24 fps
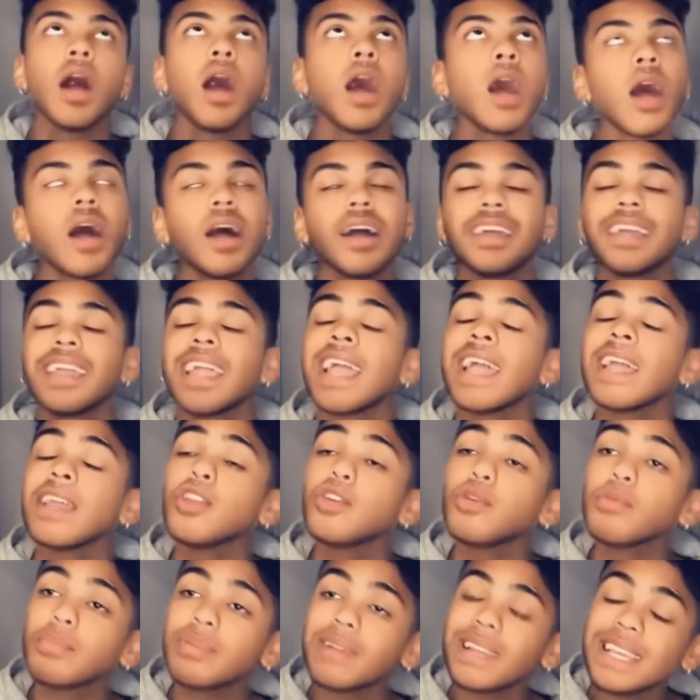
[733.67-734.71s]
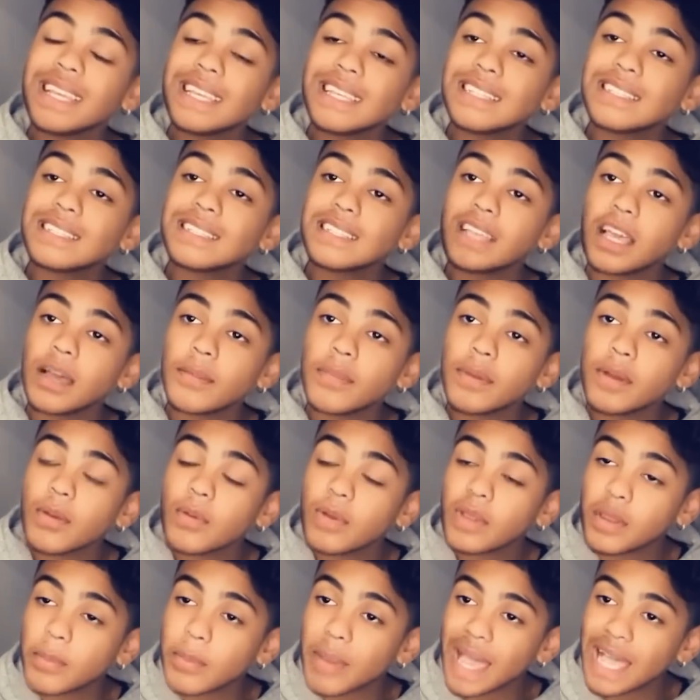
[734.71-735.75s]
Oh, can you please tell me
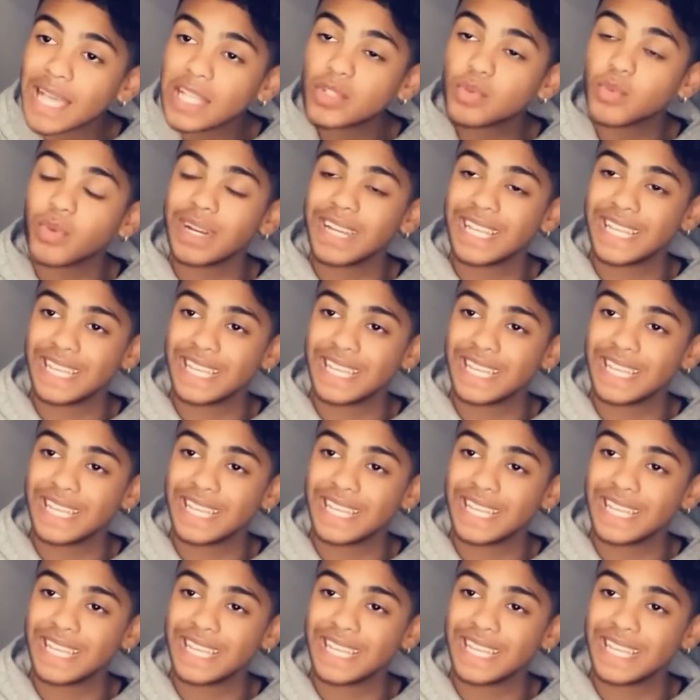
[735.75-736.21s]
what the password